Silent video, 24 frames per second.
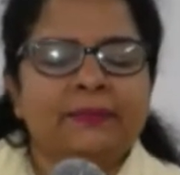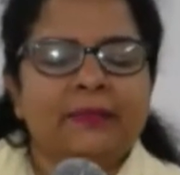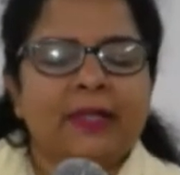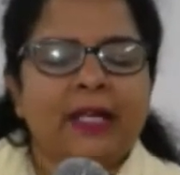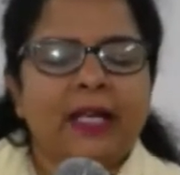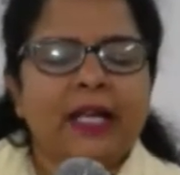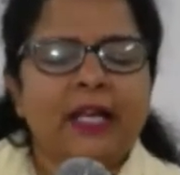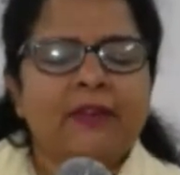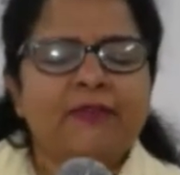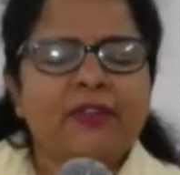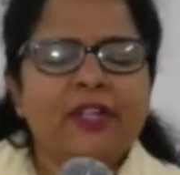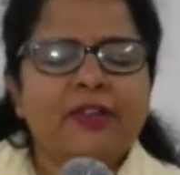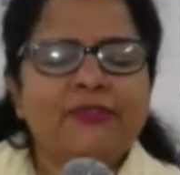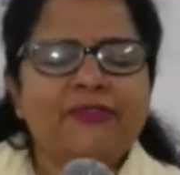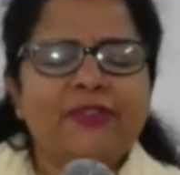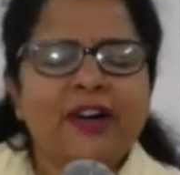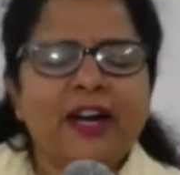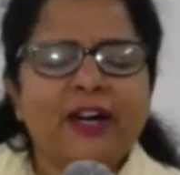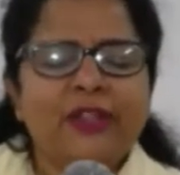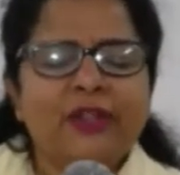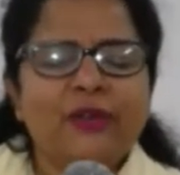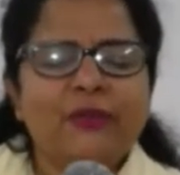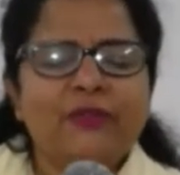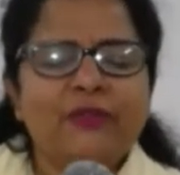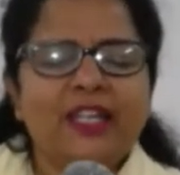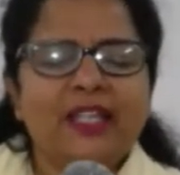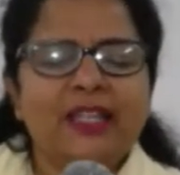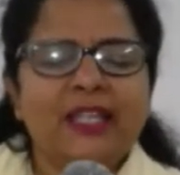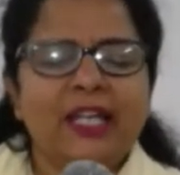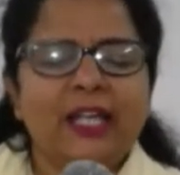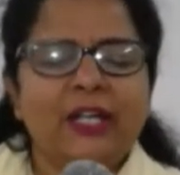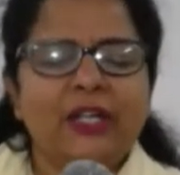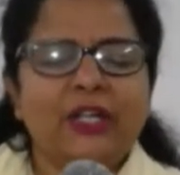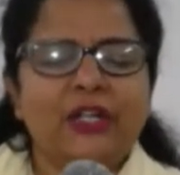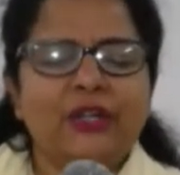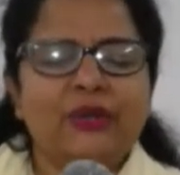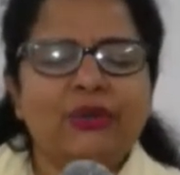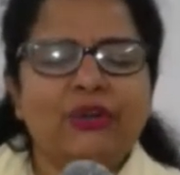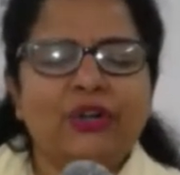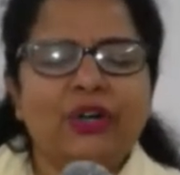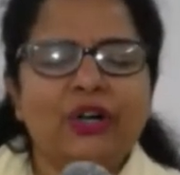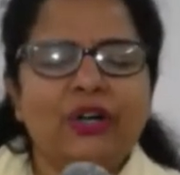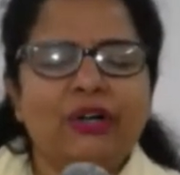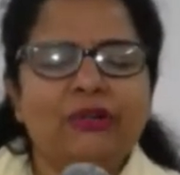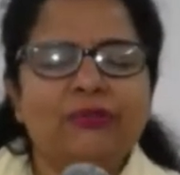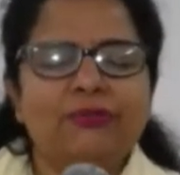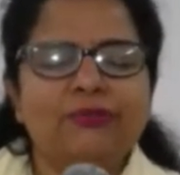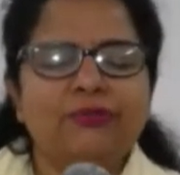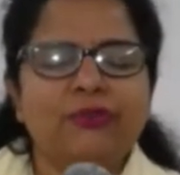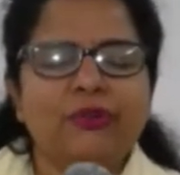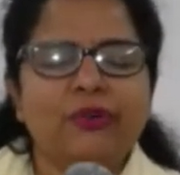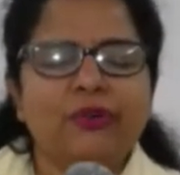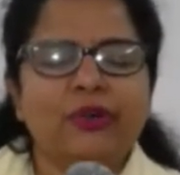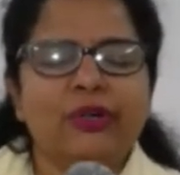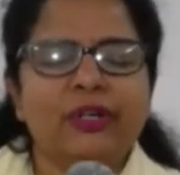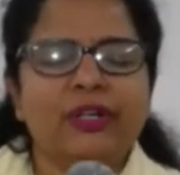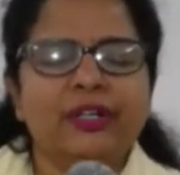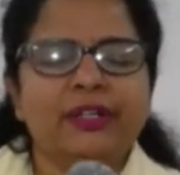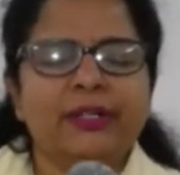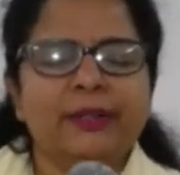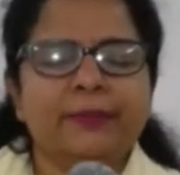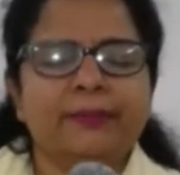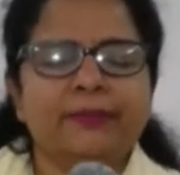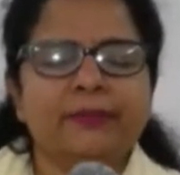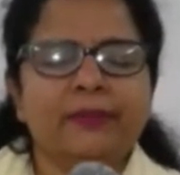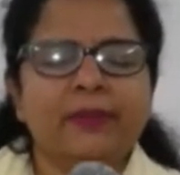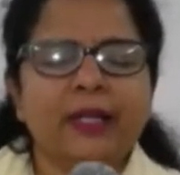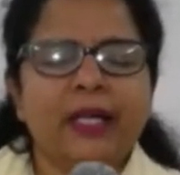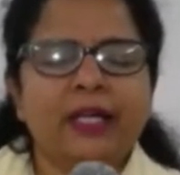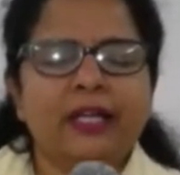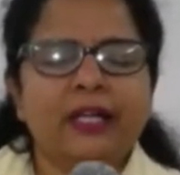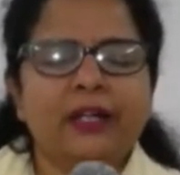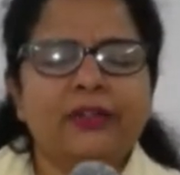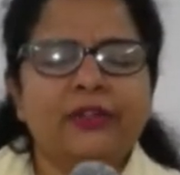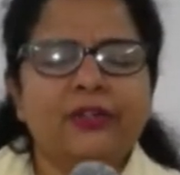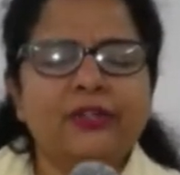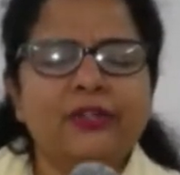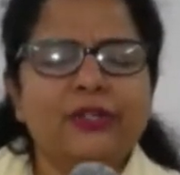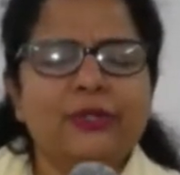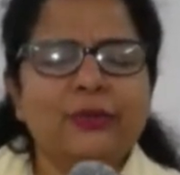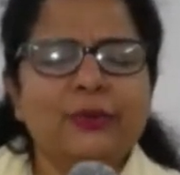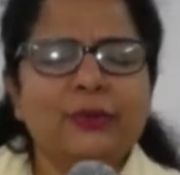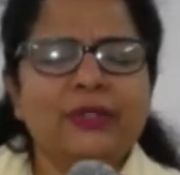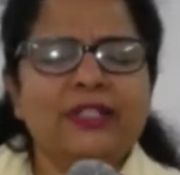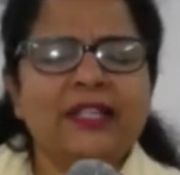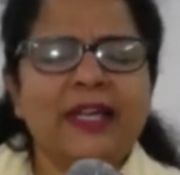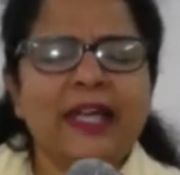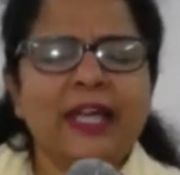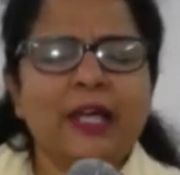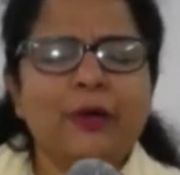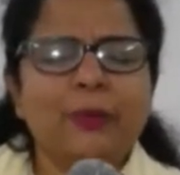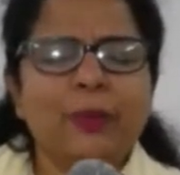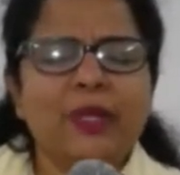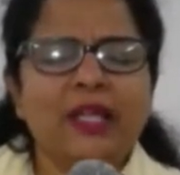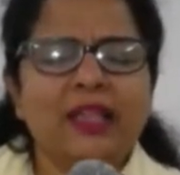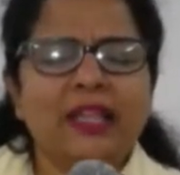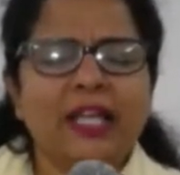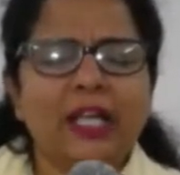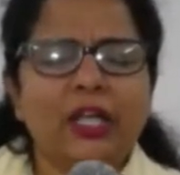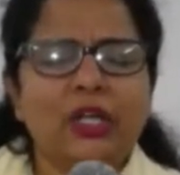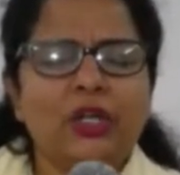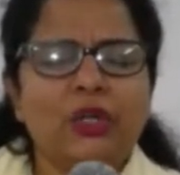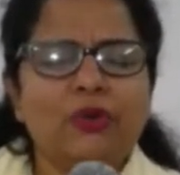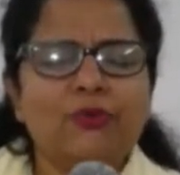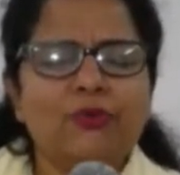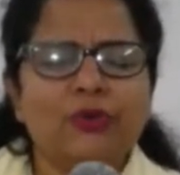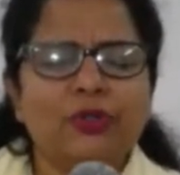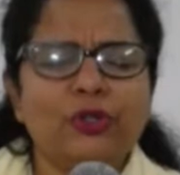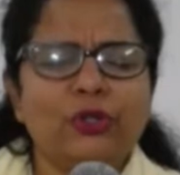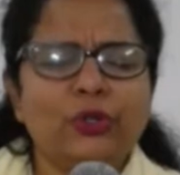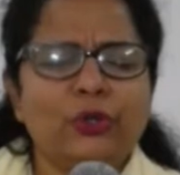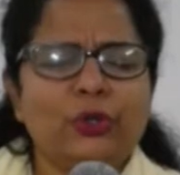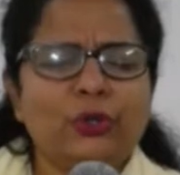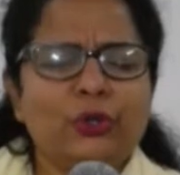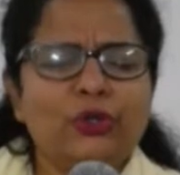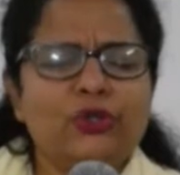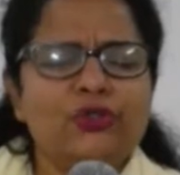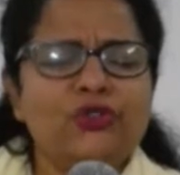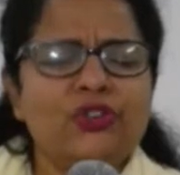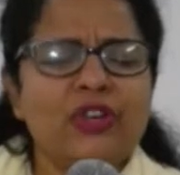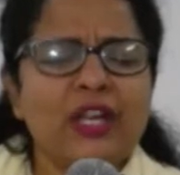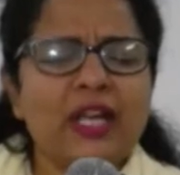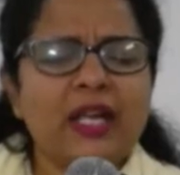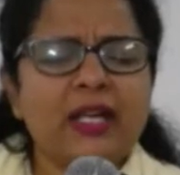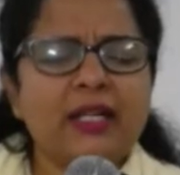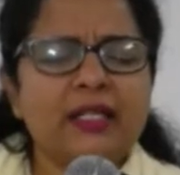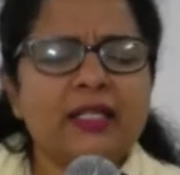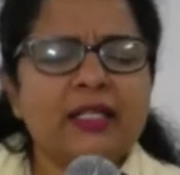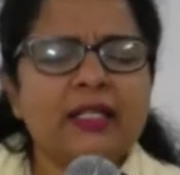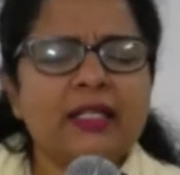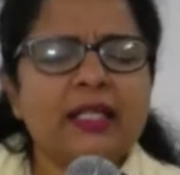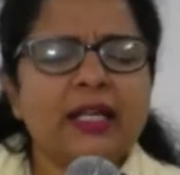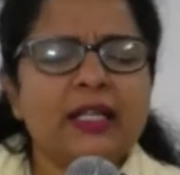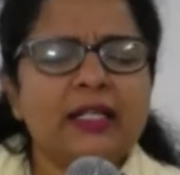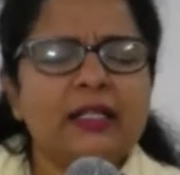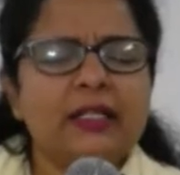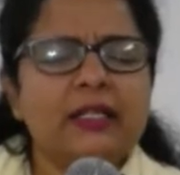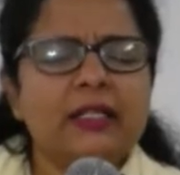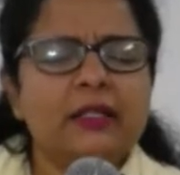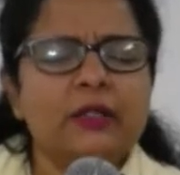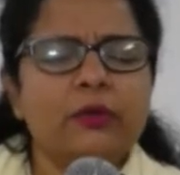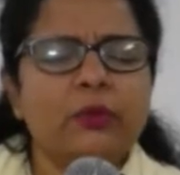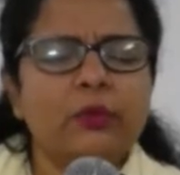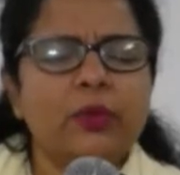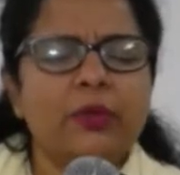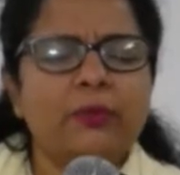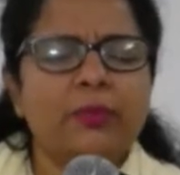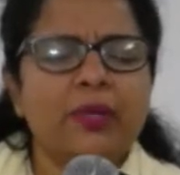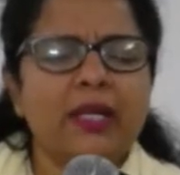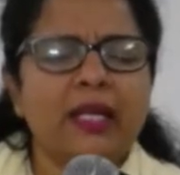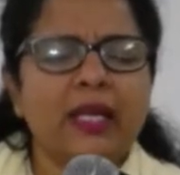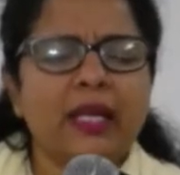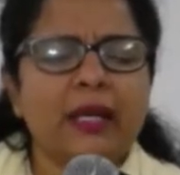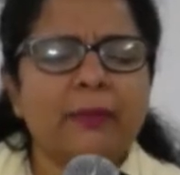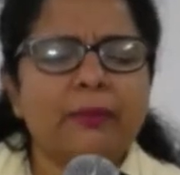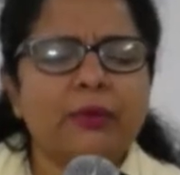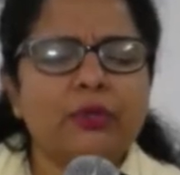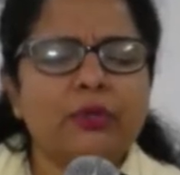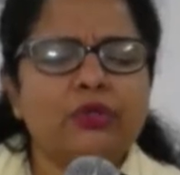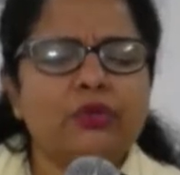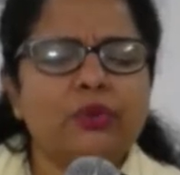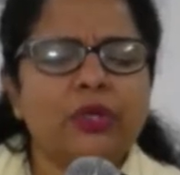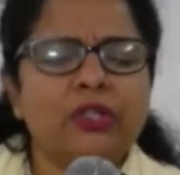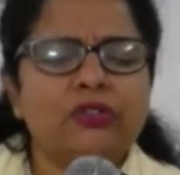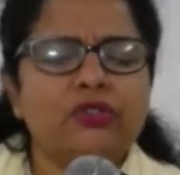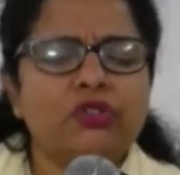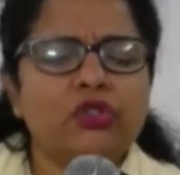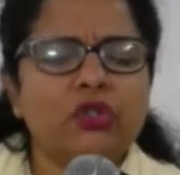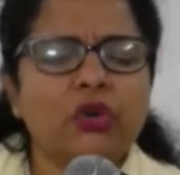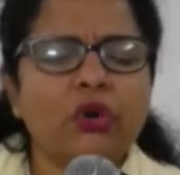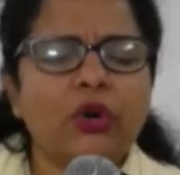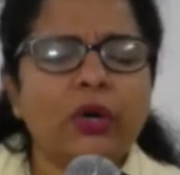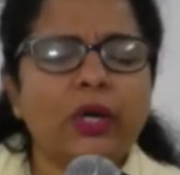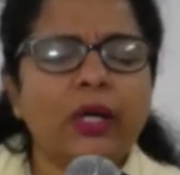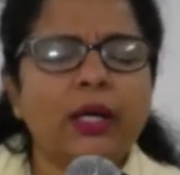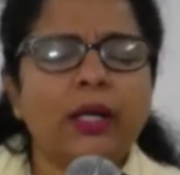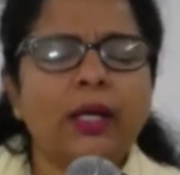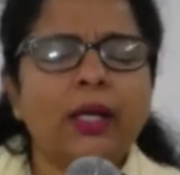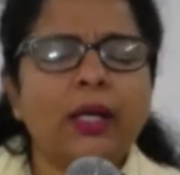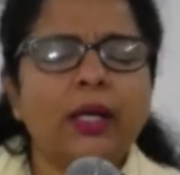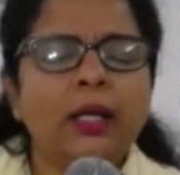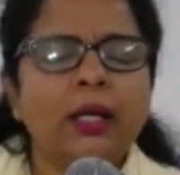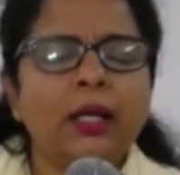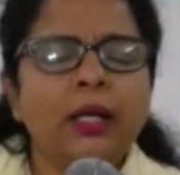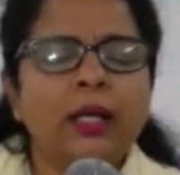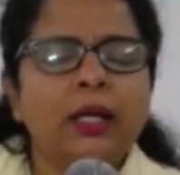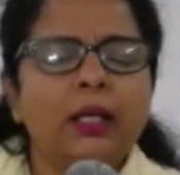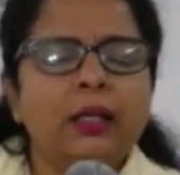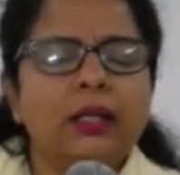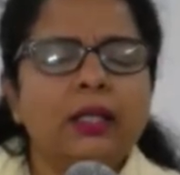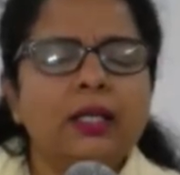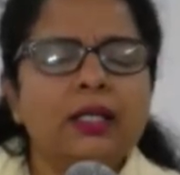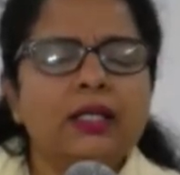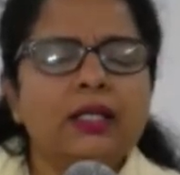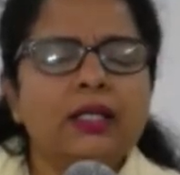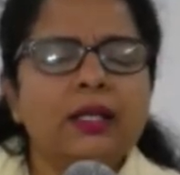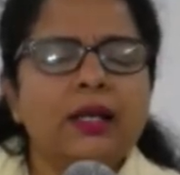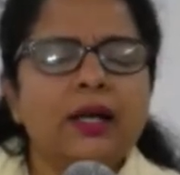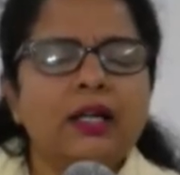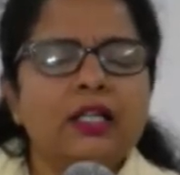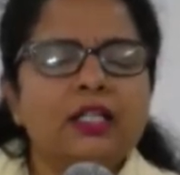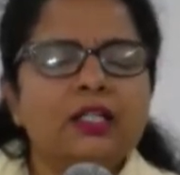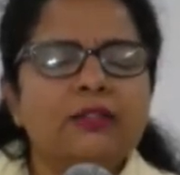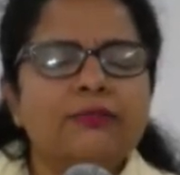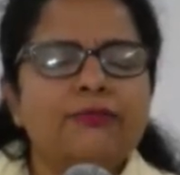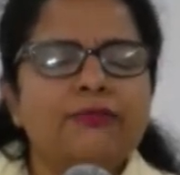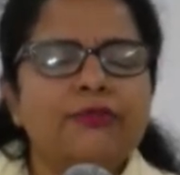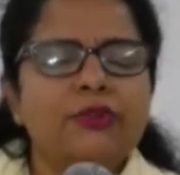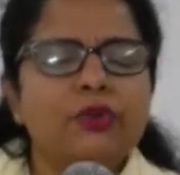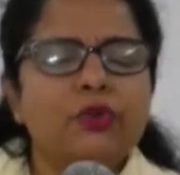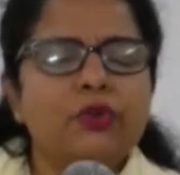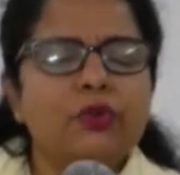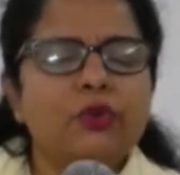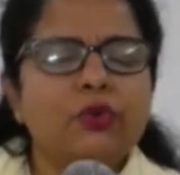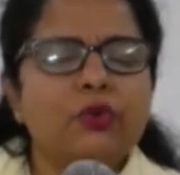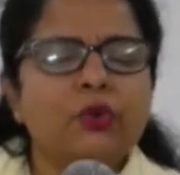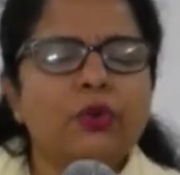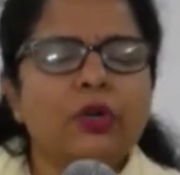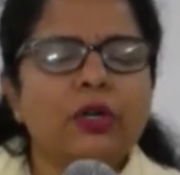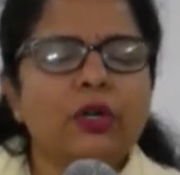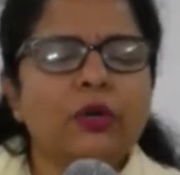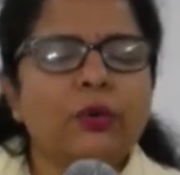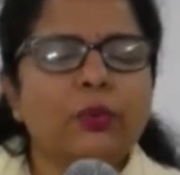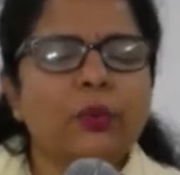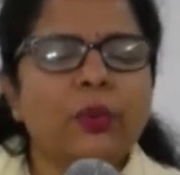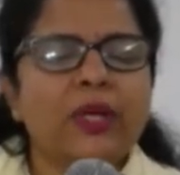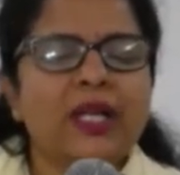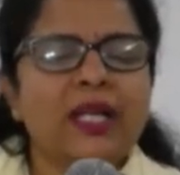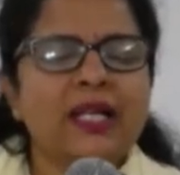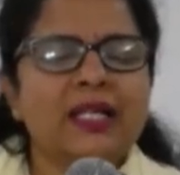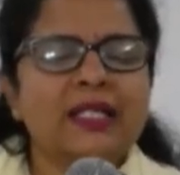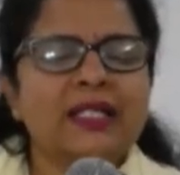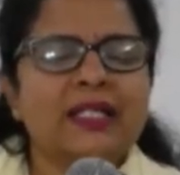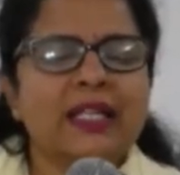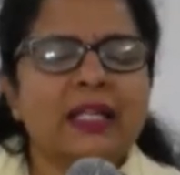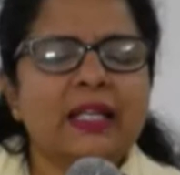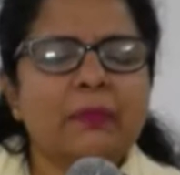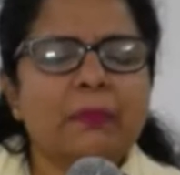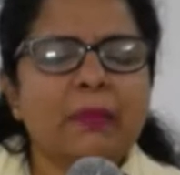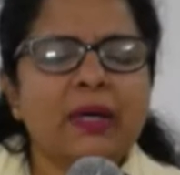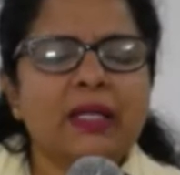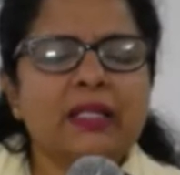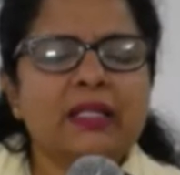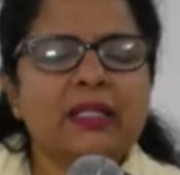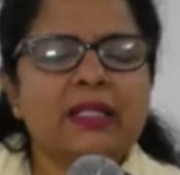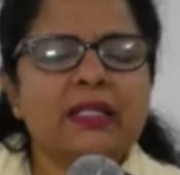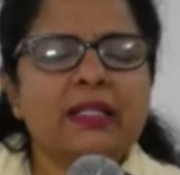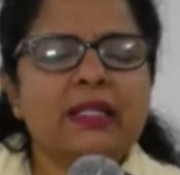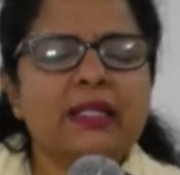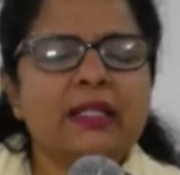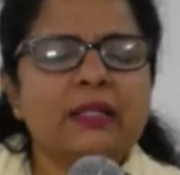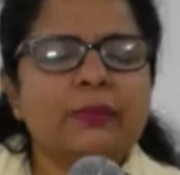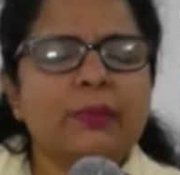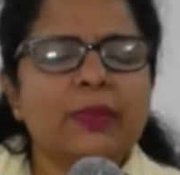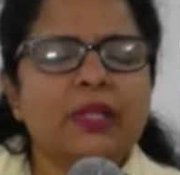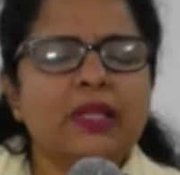Our Heavenly Father, we thank you, God, for um, another new day. We thank you for the good rains that uh, we're being able to enjoy these last few uh, weeks and months.